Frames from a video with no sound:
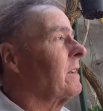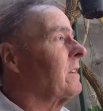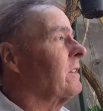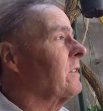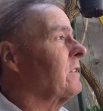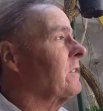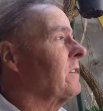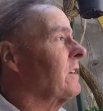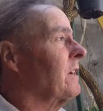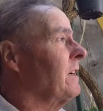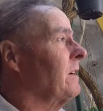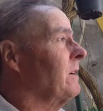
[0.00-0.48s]

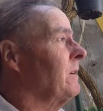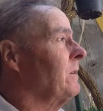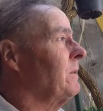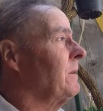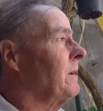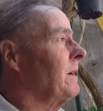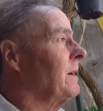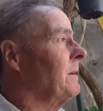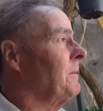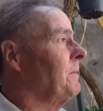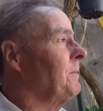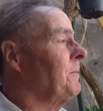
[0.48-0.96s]
So
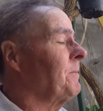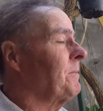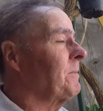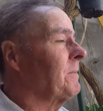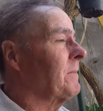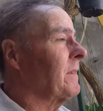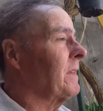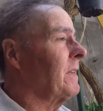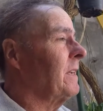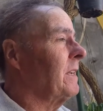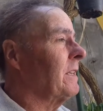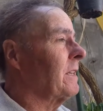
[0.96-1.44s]

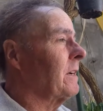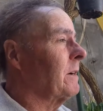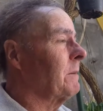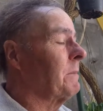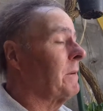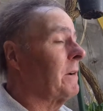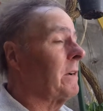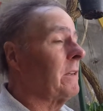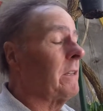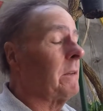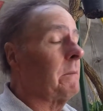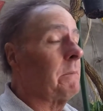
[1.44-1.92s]
yeah,
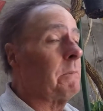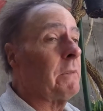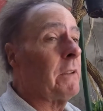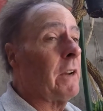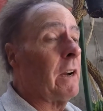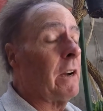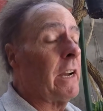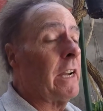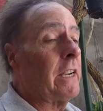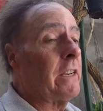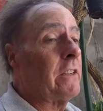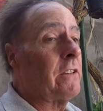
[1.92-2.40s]

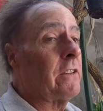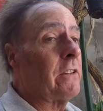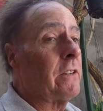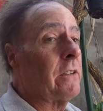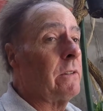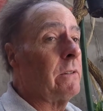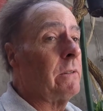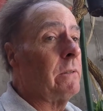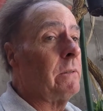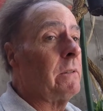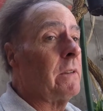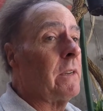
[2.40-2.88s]
I had
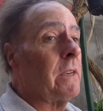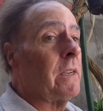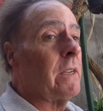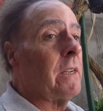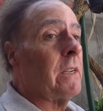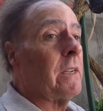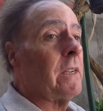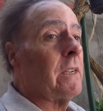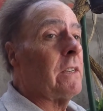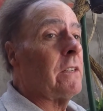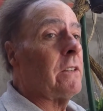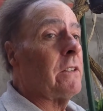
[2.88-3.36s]
two
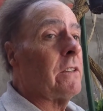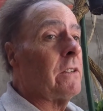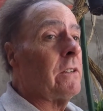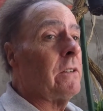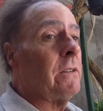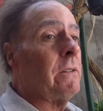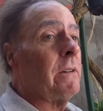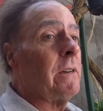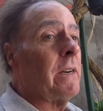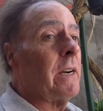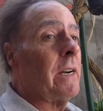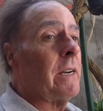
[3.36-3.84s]

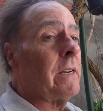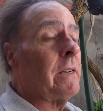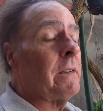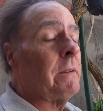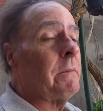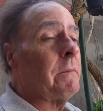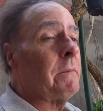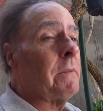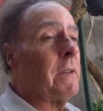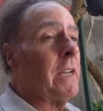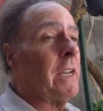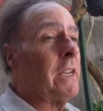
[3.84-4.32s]

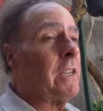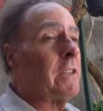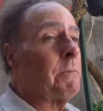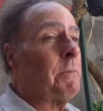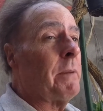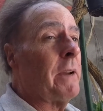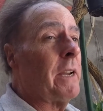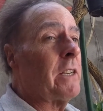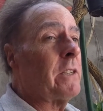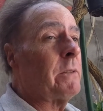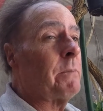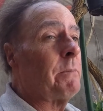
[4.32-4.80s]

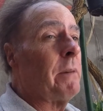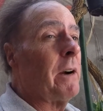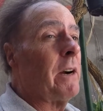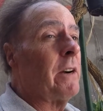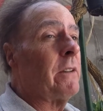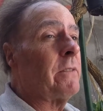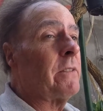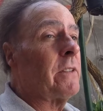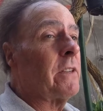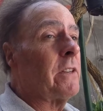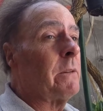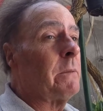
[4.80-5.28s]
expats
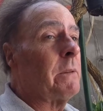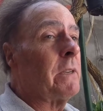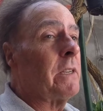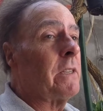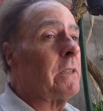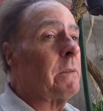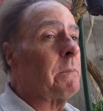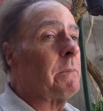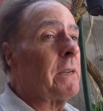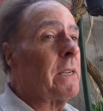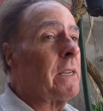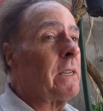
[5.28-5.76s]
both tell me
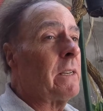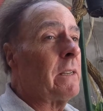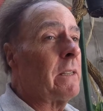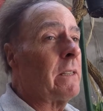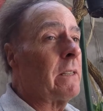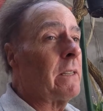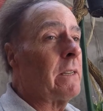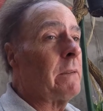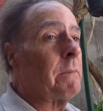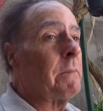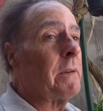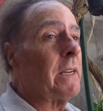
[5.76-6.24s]

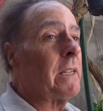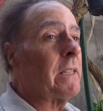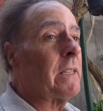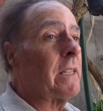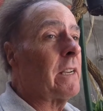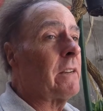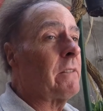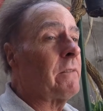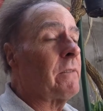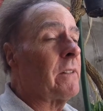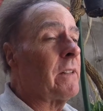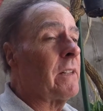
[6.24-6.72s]
independently about
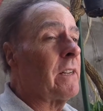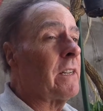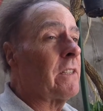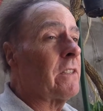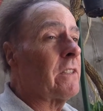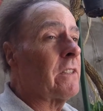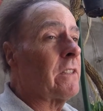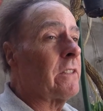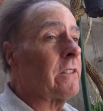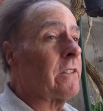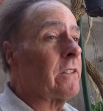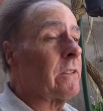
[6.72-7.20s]
that
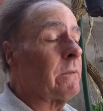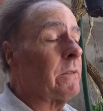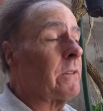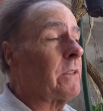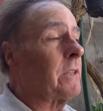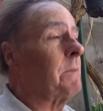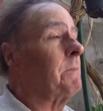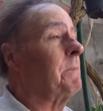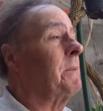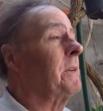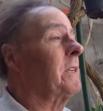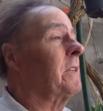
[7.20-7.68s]
flight, so it's
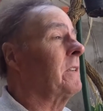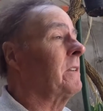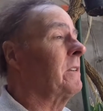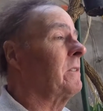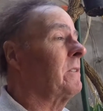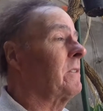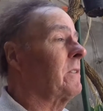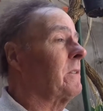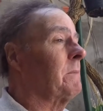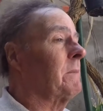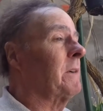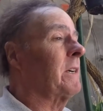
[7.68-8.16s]
obviously big
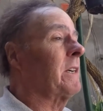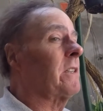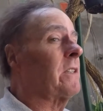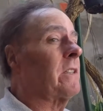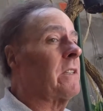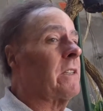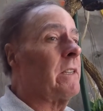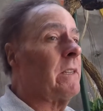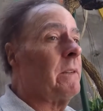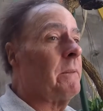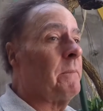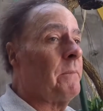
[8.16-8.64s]
news
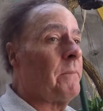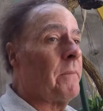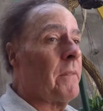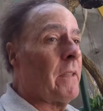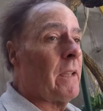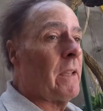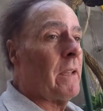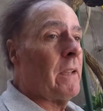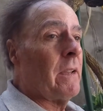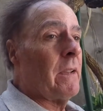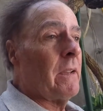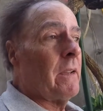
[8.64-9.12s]
amongst them.
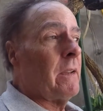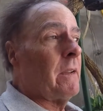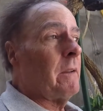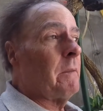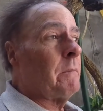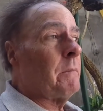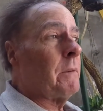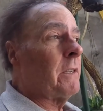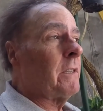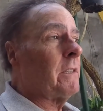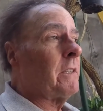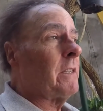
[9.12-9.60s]

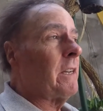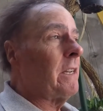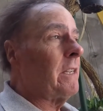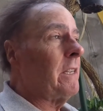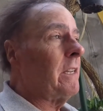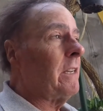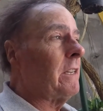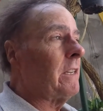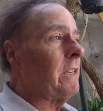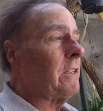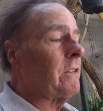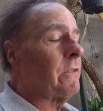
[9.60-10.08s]
But
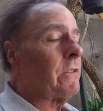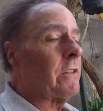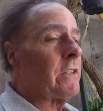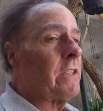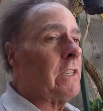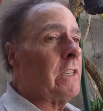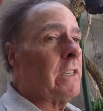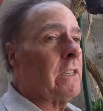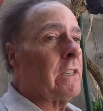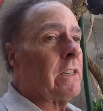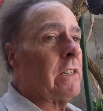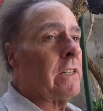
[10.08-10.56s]
yeah,
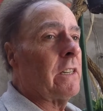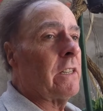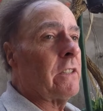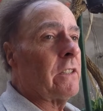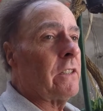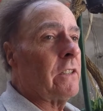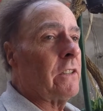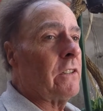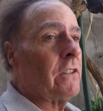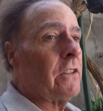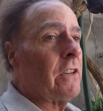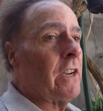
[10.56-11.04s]
interesting guys
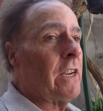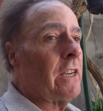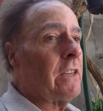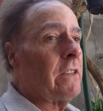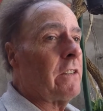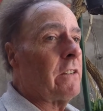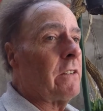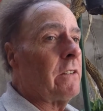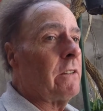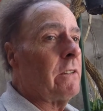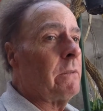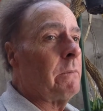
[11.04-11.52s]
to
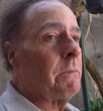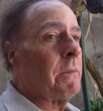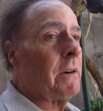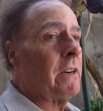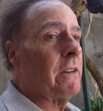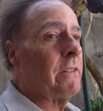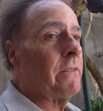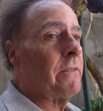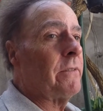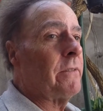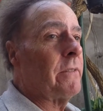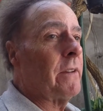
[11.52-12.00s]
chat to,
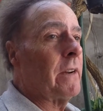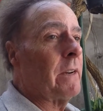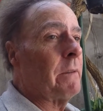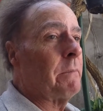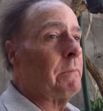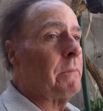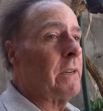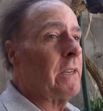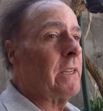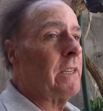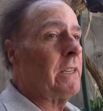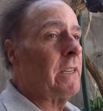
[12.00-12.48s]
both
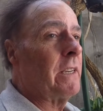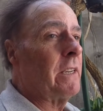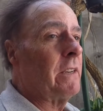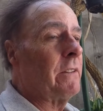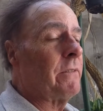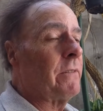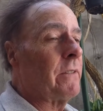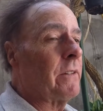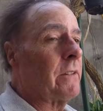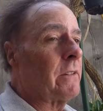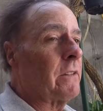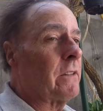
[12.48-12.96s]
been here
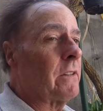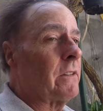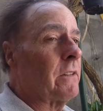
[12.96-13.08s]
for